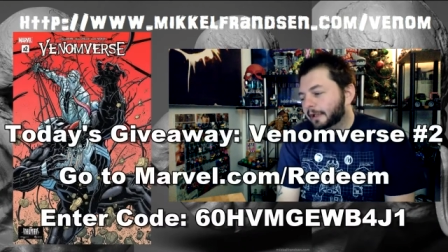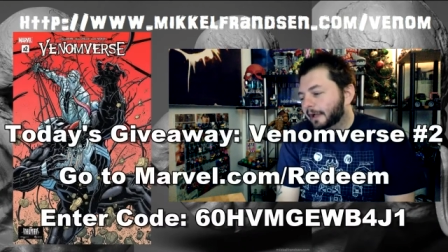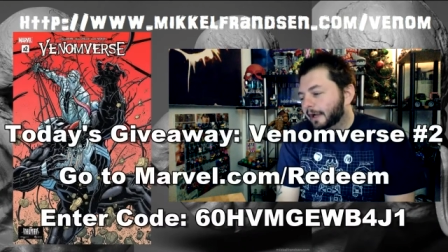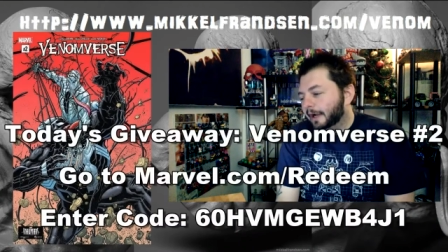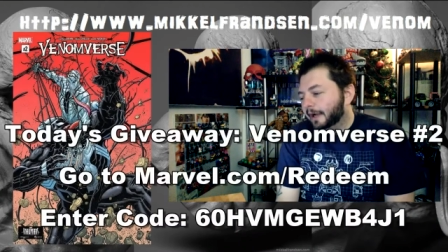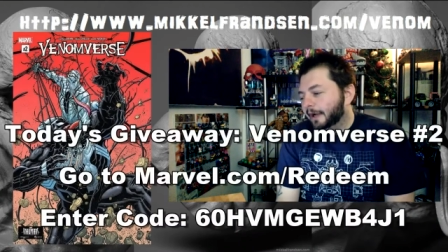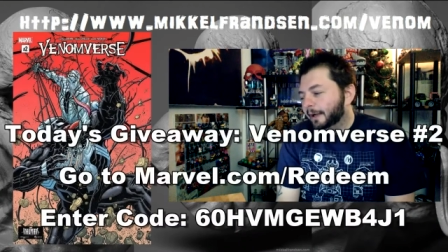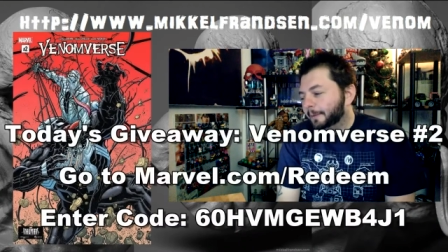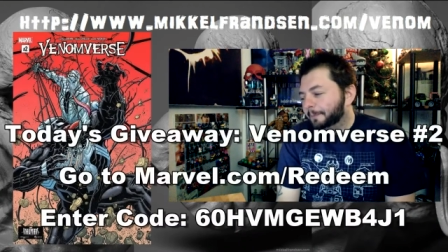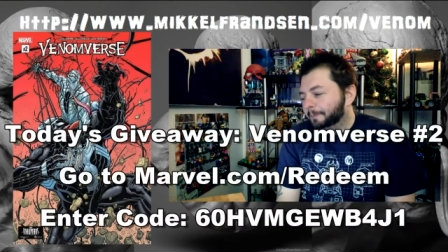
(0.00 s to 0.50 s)

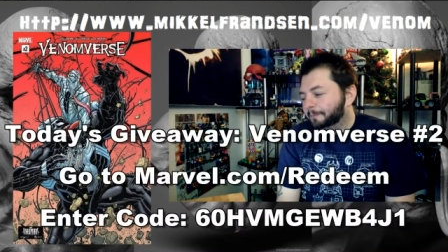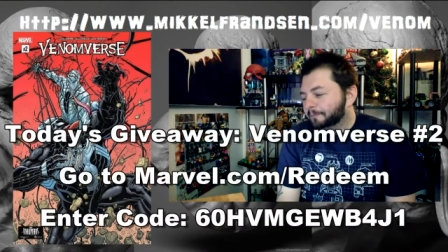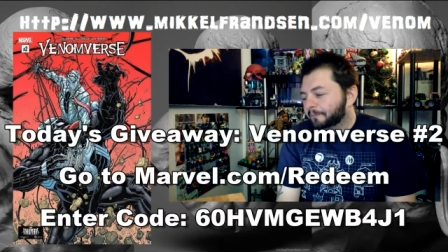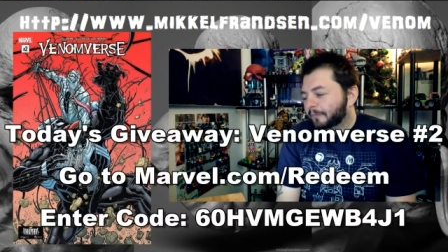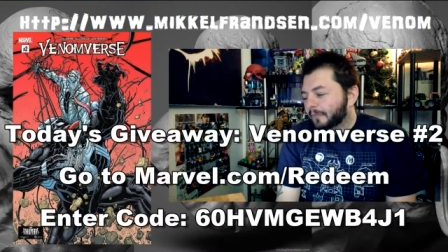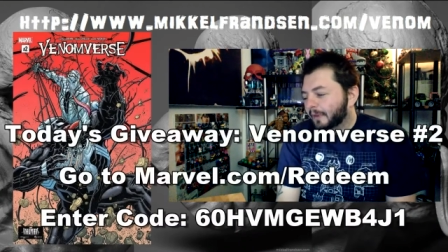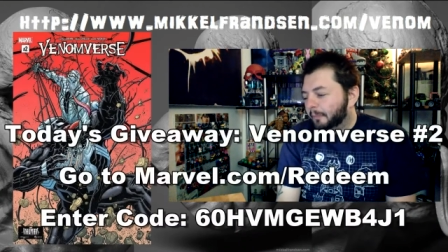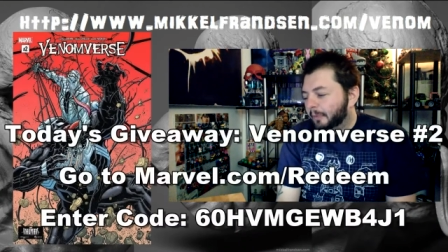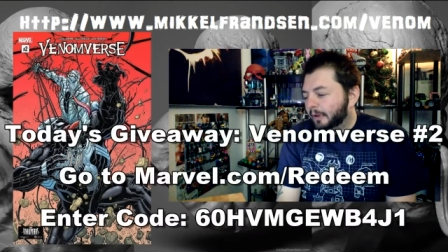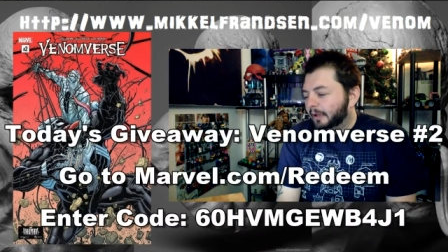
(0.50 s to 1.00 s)
Um,
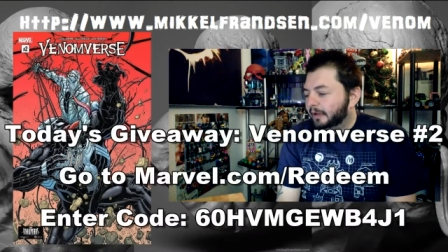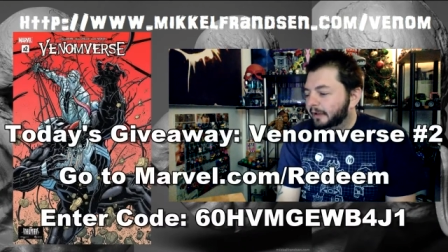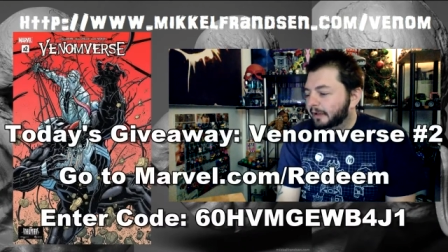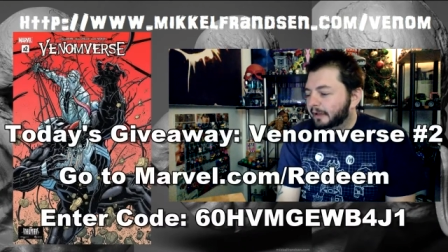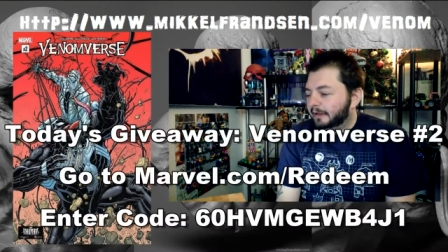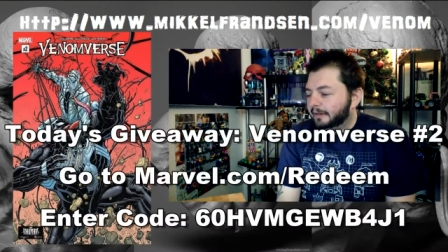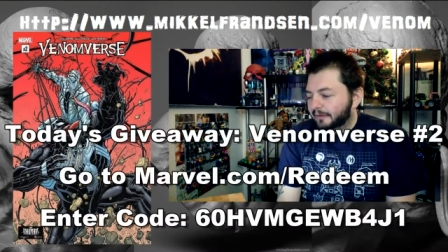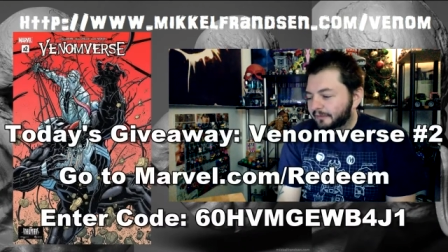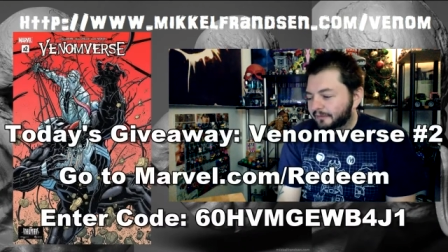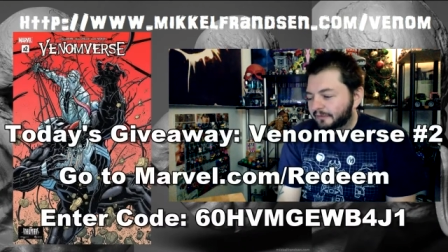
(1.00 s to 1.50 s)
but
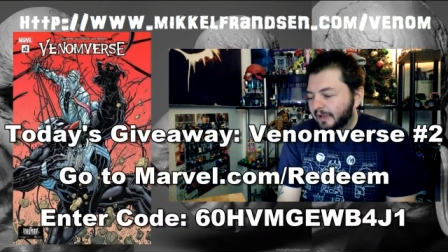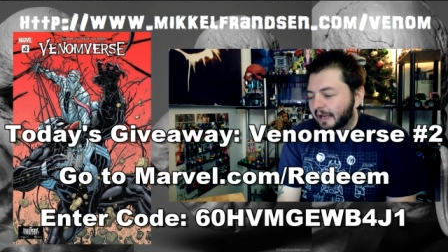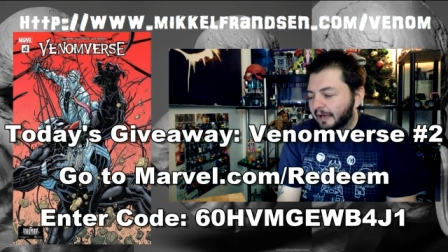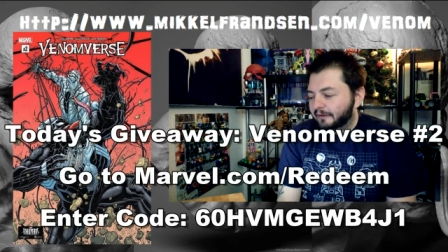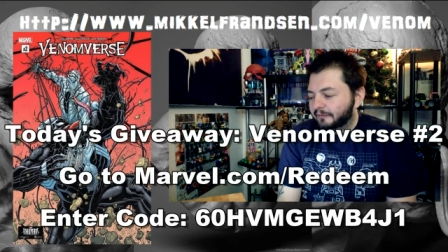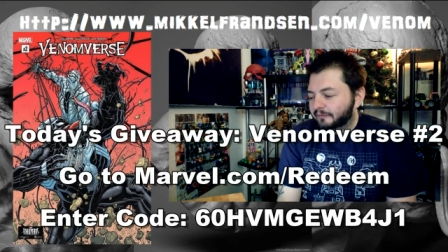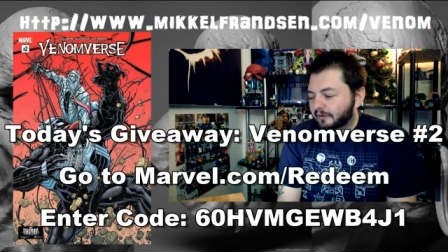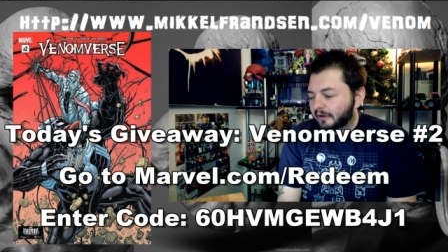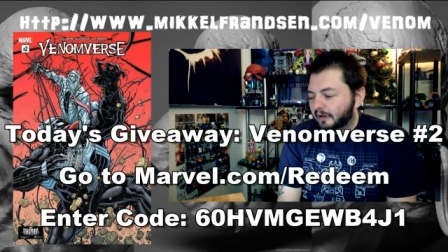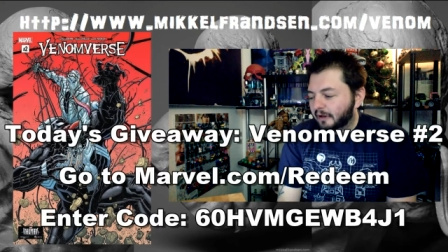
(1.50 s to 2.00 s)
in this
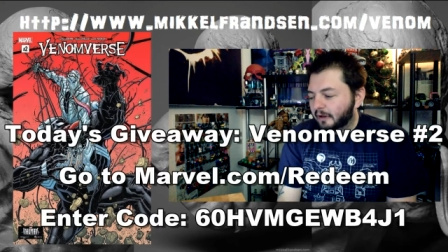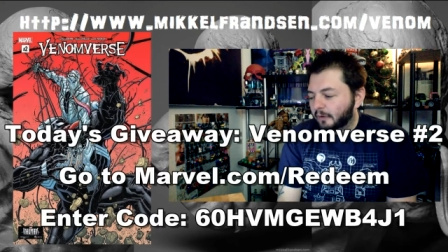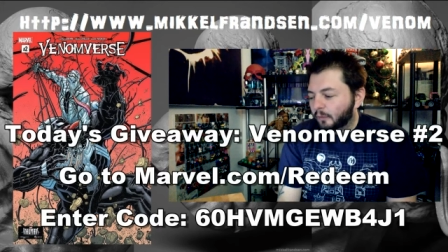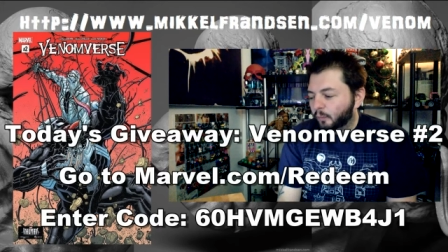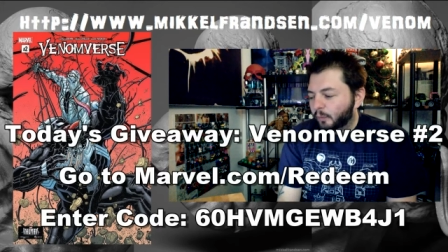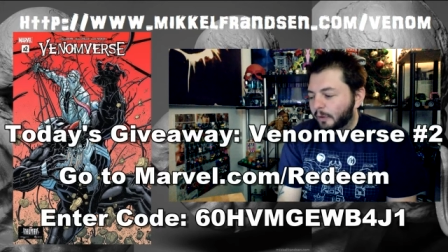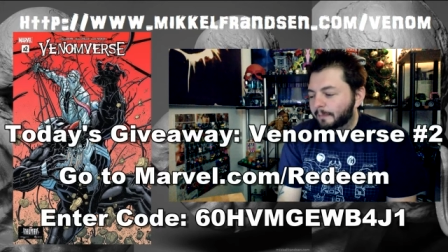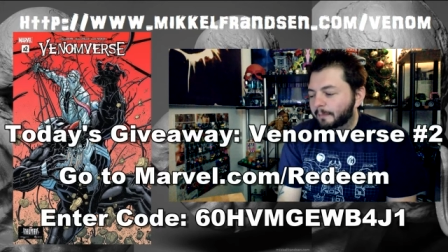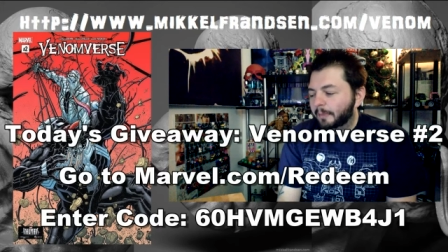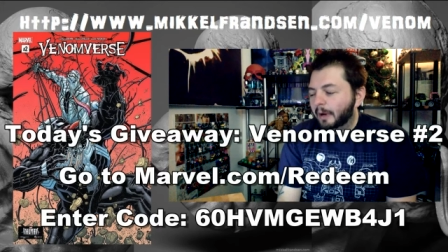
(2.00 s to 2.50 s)
case, uh,
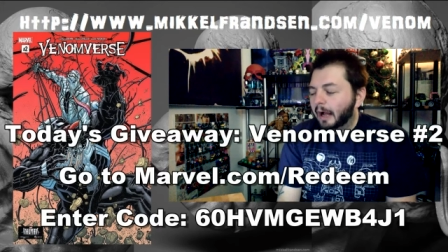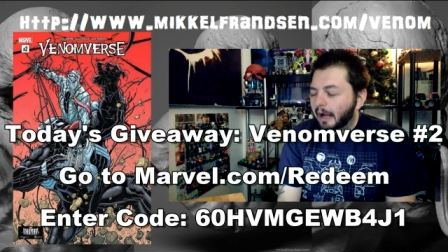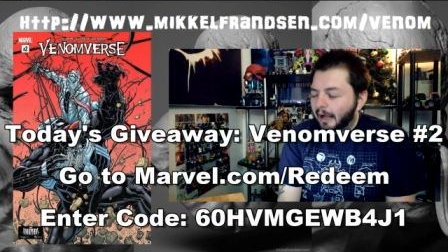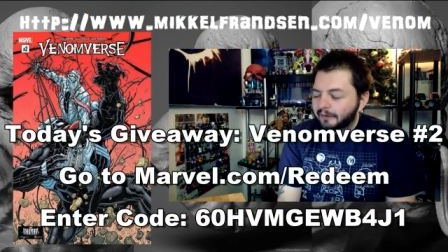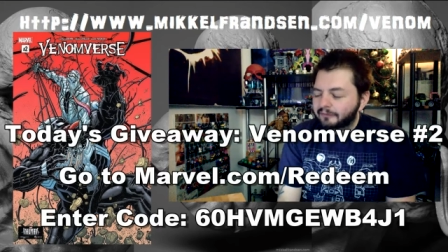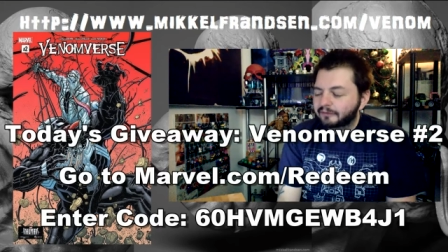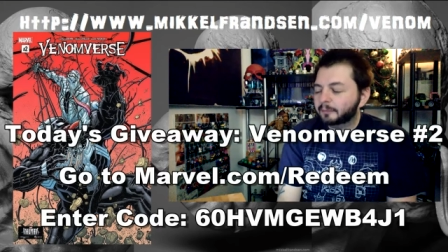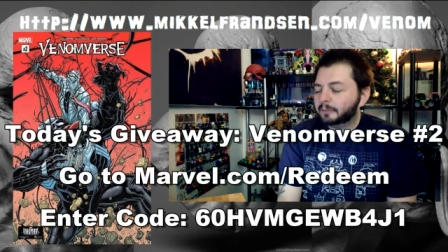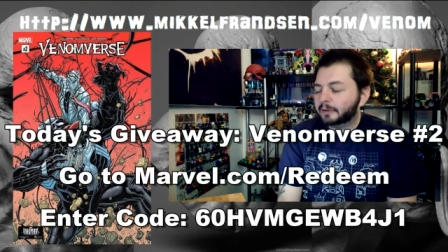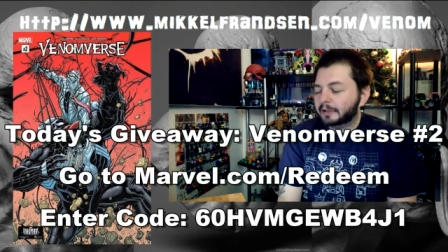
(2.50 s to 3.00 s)
we
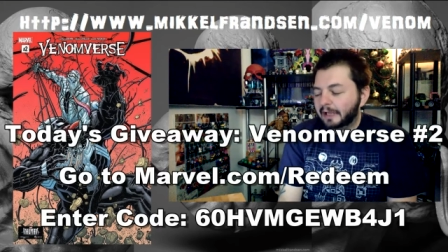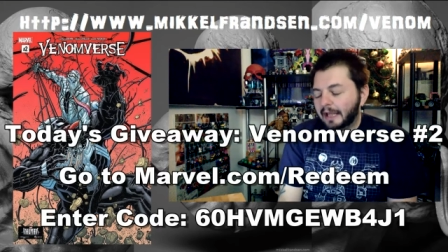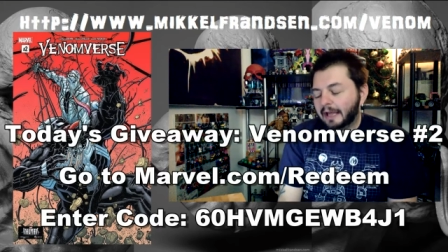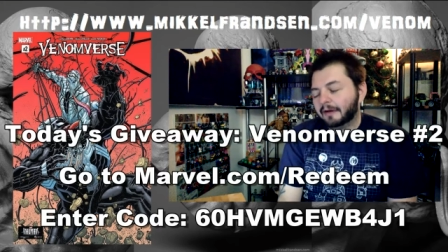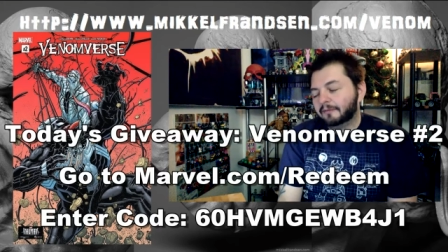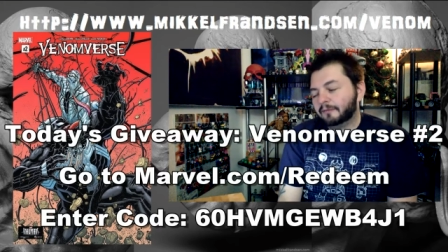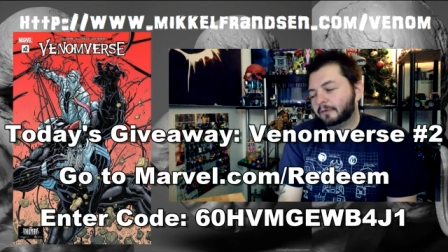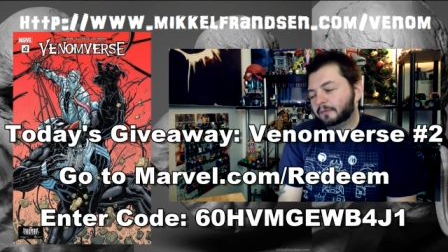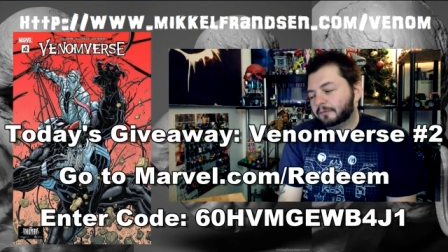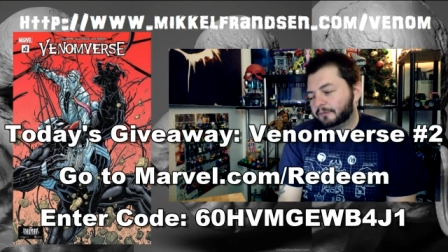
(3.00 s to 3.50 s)
possibly
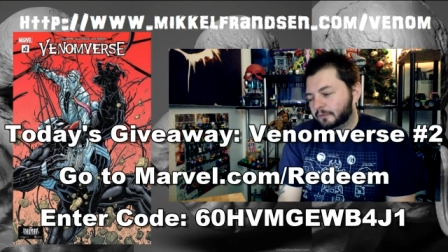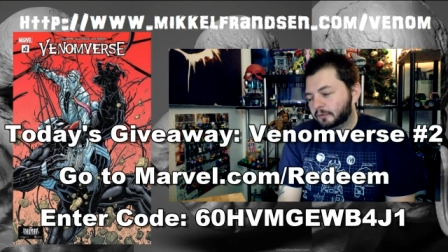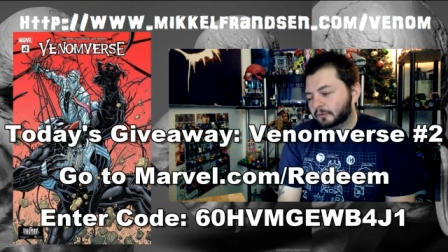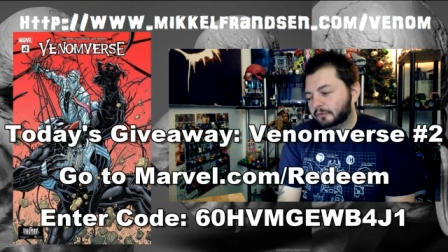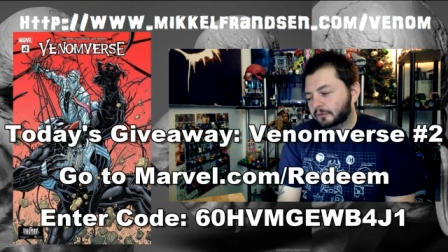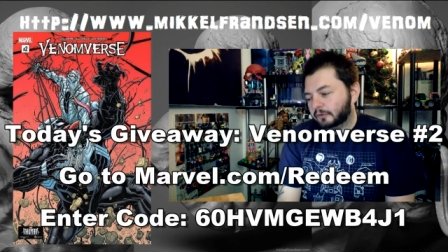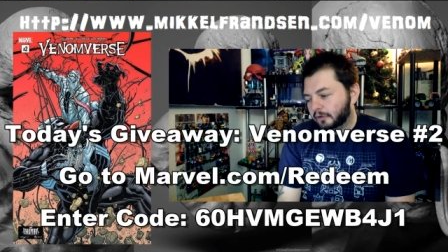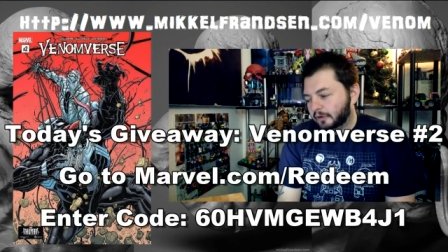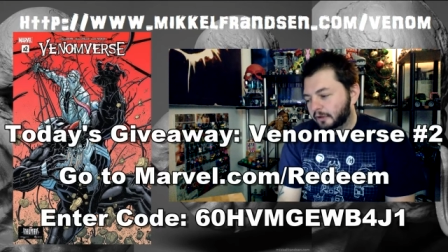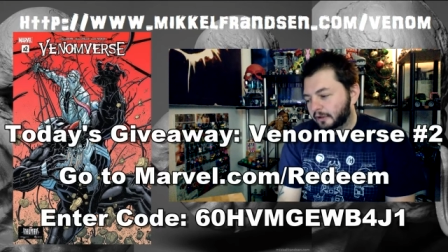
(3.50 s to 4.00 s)
have our first
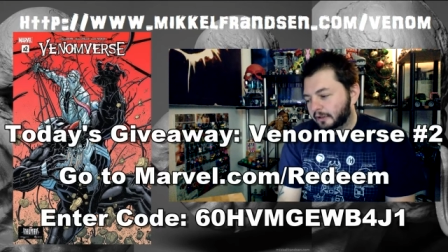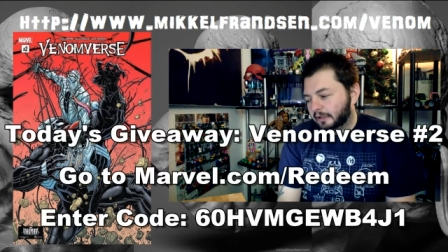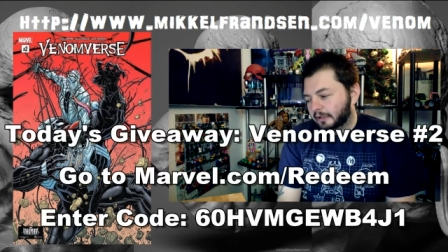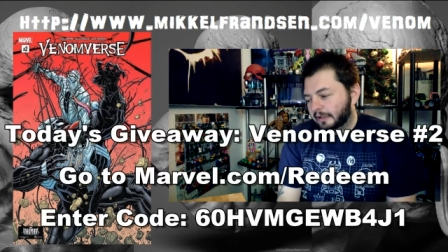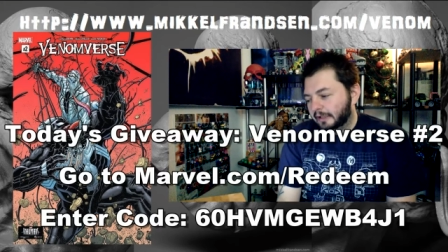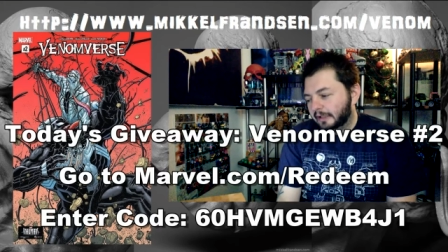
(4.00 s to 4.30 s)
look